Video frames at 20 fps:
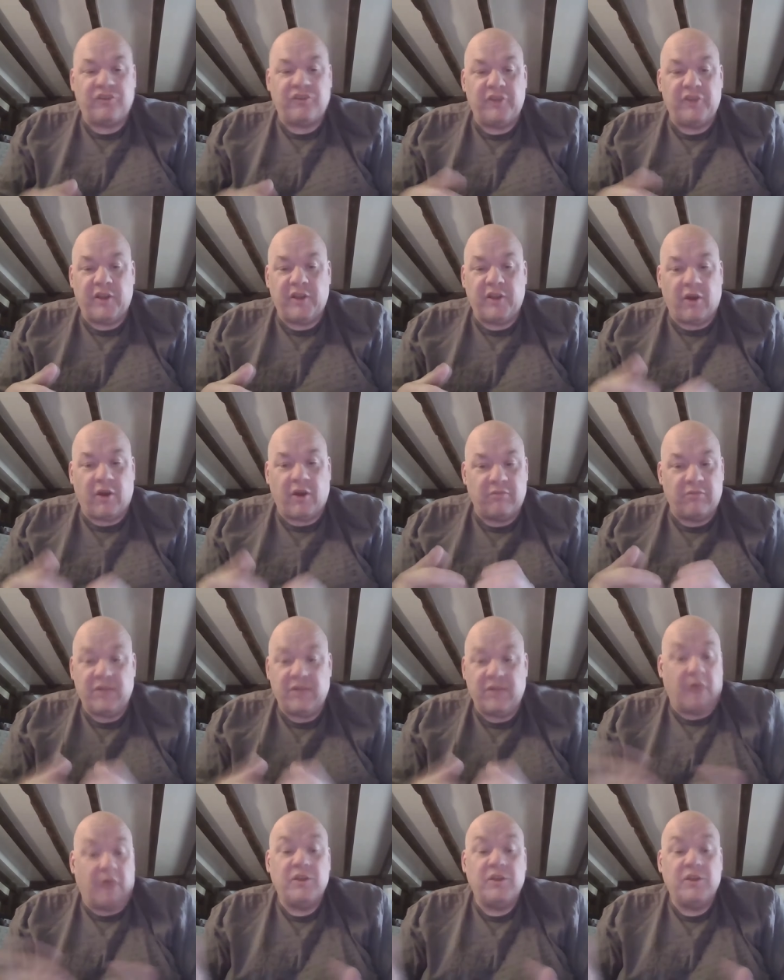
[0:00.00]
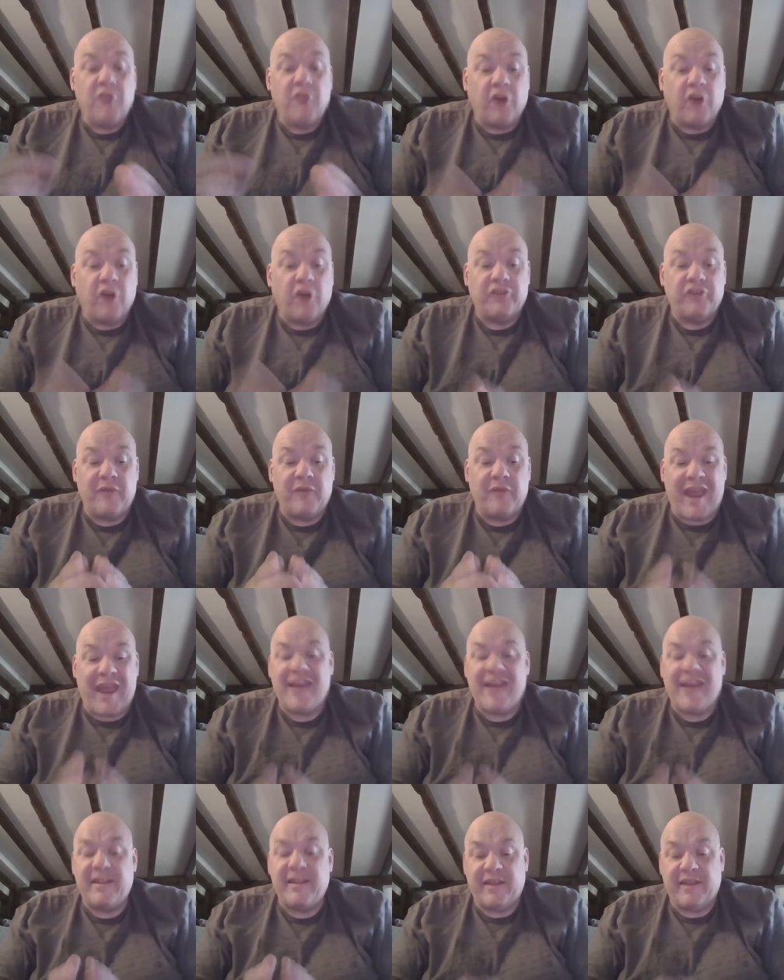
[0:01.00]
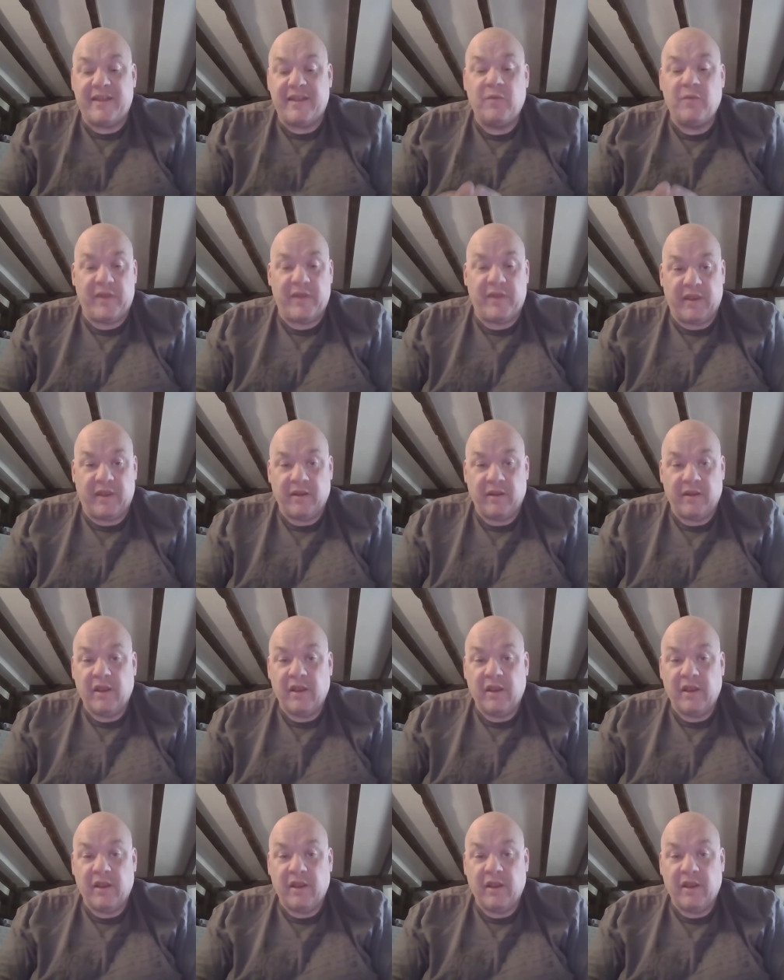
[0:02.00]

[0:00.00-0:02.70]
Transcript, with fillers: You can't you know you can't do anything with it.